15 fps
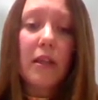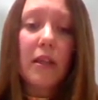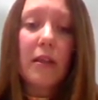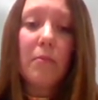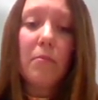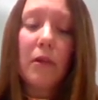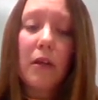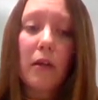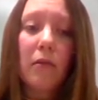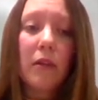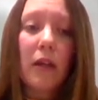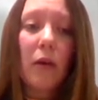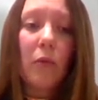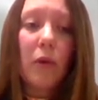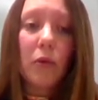And then below
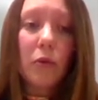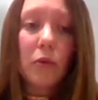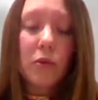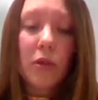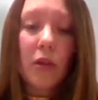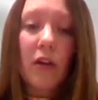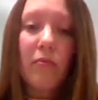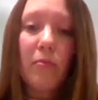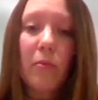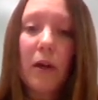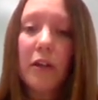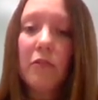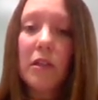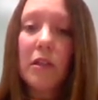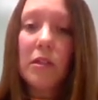that, we also have
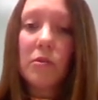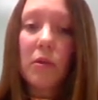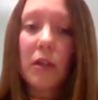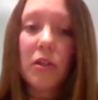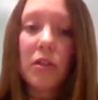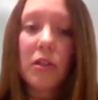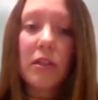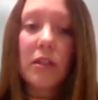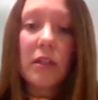binary interaction